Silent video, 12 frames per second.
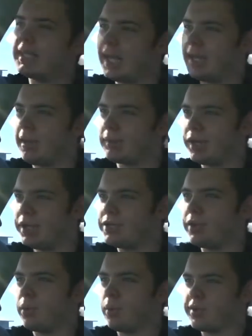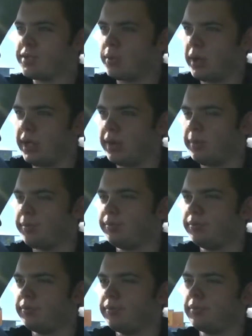that I'm going to do it once a week.
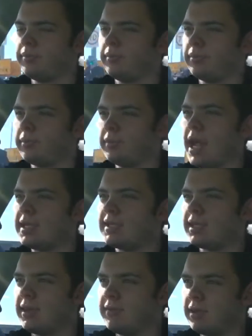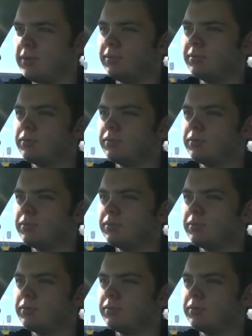That's a given.